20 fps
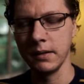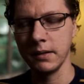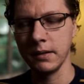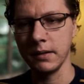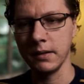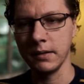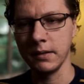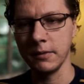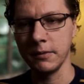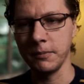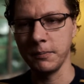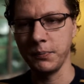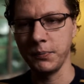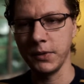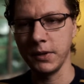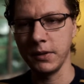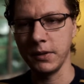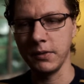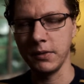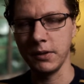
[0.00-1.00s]

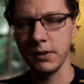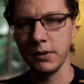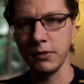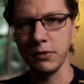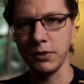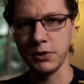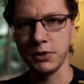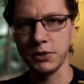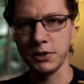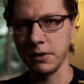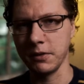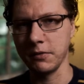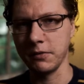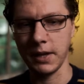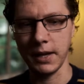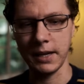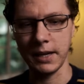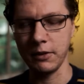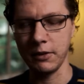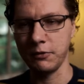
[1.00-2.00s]
their version of
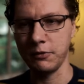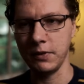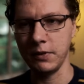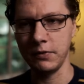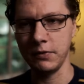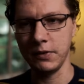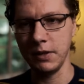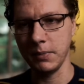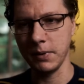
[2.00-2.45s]
like a 50,